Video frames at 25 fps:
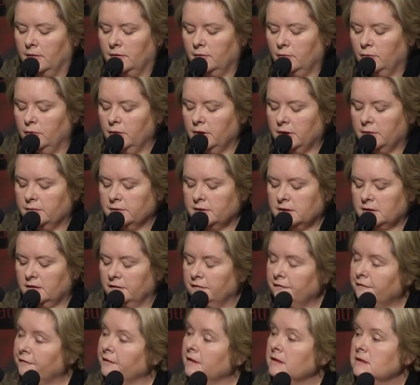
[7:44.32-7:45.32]
The work was
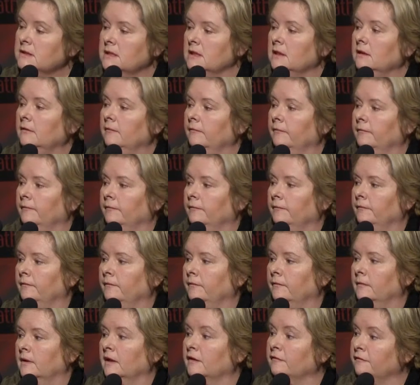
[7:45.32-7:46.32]
confronting
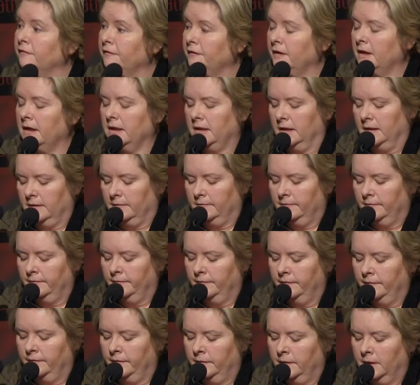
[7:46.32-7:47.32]
and frightening,
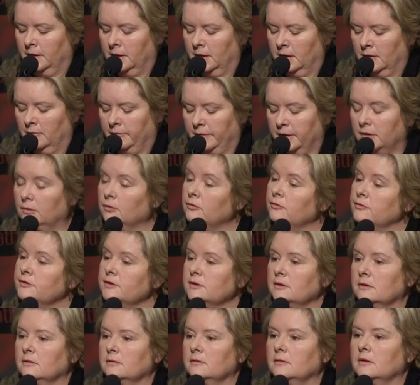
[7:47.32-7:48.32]
but
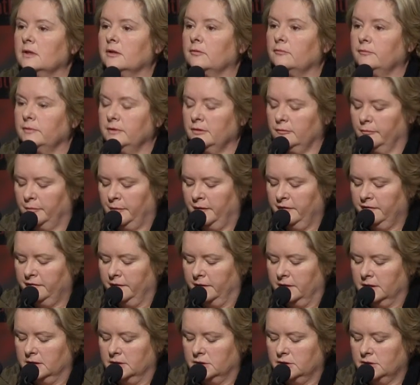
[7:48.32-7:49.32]
also a real
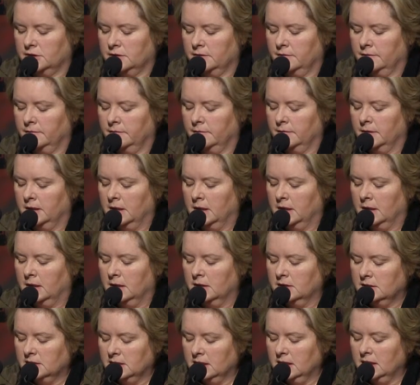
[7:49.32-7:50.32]
privilege.
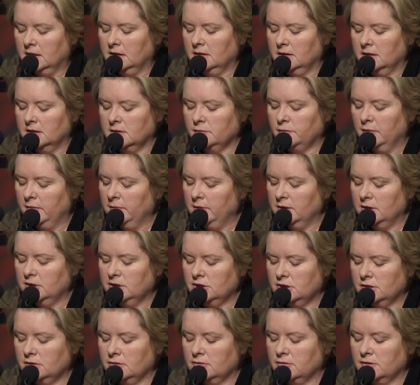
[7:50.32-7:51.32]
Seeing these women and
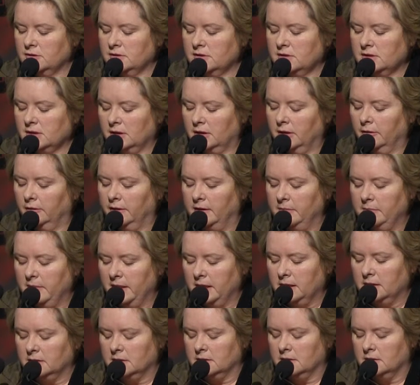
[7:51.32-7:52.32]
children slowly
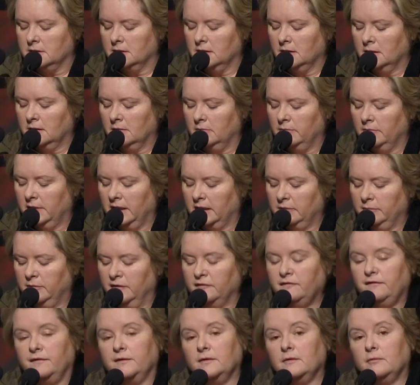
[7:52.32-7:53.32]
mend made
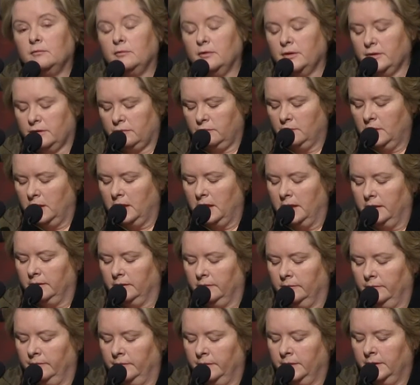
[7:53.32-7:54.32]
me feel
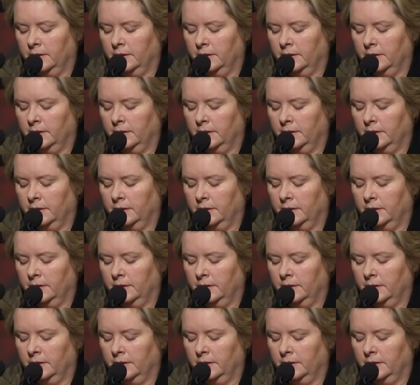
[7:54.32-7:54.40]
worthwhile,